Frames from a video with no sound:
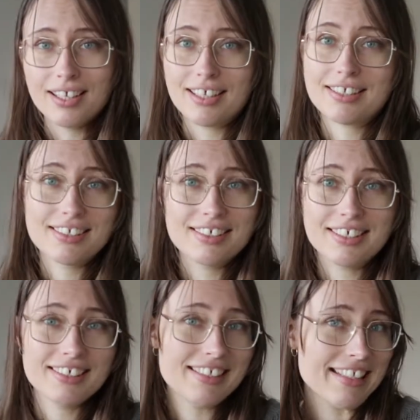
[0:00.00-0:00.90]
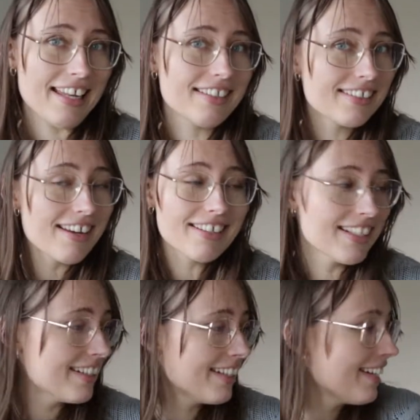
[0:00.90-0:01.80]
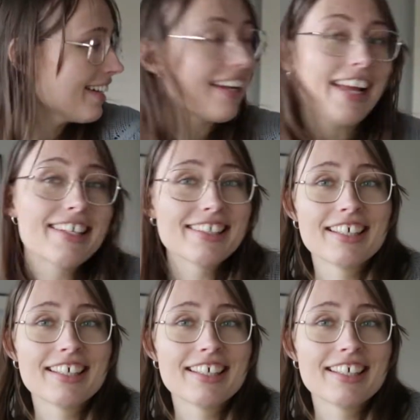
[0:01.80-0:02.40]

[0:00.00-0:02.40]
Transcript: let's just get started, I guess.